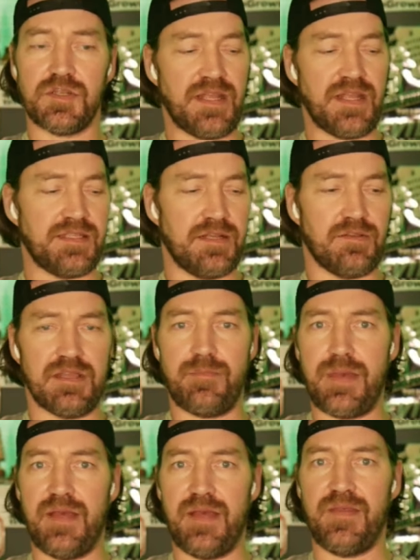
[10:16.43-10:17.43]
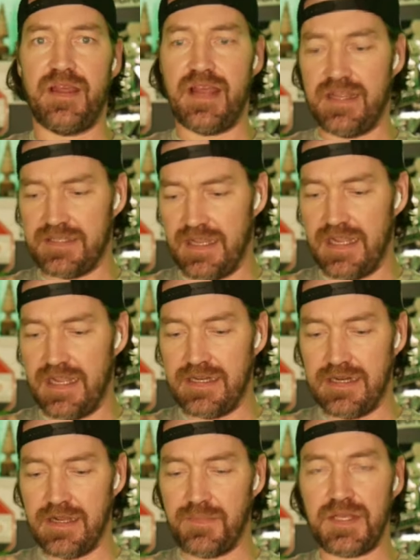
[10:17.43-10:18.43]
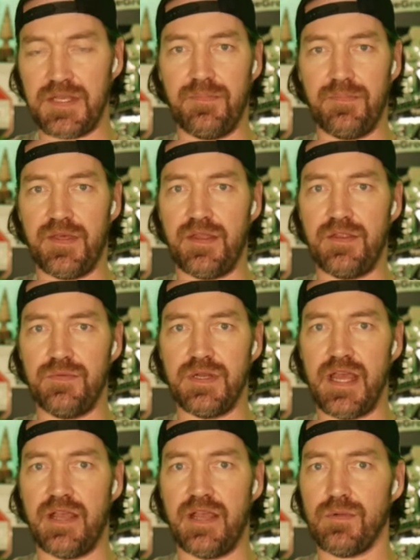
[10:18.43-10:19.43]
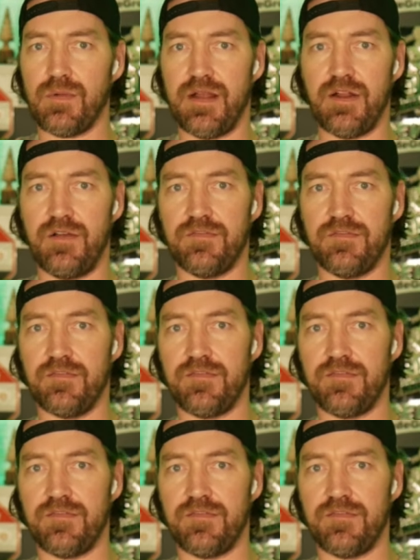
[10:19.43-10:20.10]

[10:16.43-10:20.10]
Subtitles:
basically a pen that has a heated up tip that you inhale right off of.